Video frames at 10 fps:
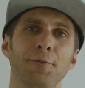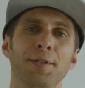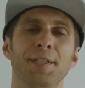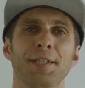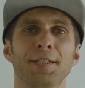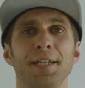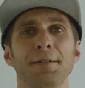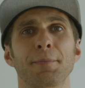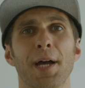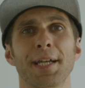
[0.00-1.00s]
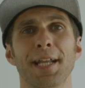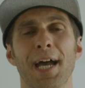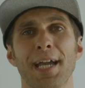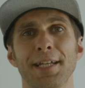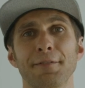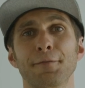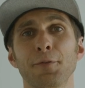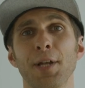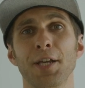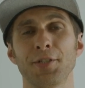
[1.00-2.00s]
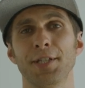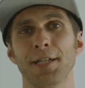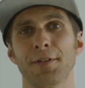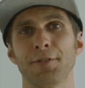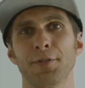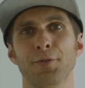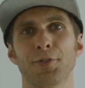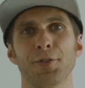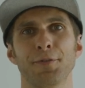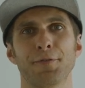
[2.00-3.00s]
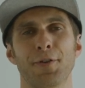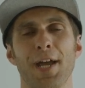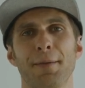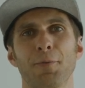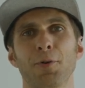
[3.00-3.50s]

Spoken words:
to a 16 by 9 Full HD resolution frame,